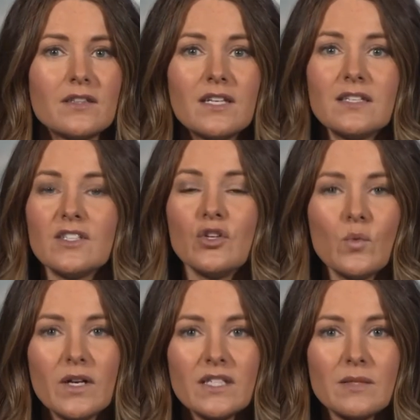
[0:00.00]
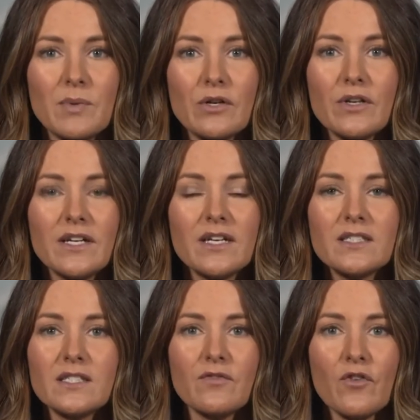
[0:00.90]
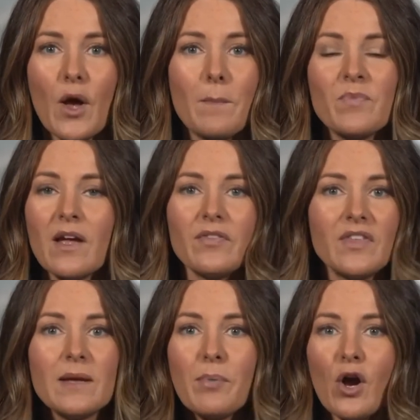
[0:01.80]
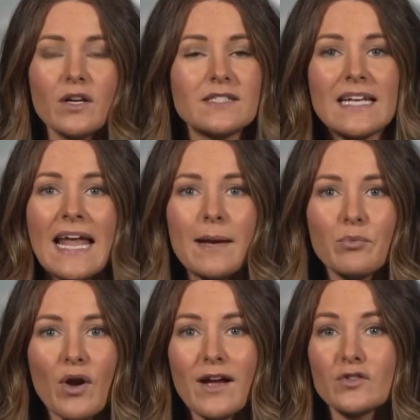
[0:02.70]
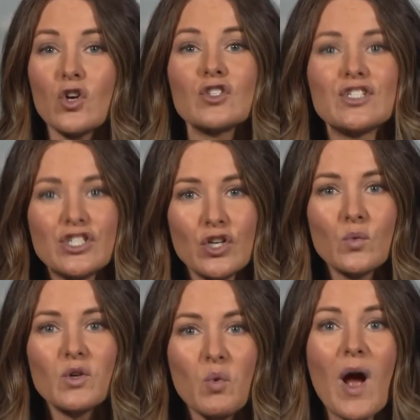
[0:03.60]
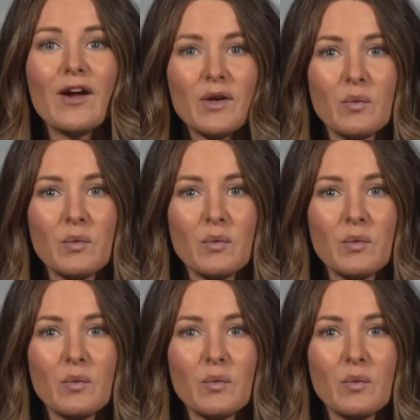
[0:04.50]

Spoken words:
things that you want to experience, from theme parks to campgrounds, are still requiring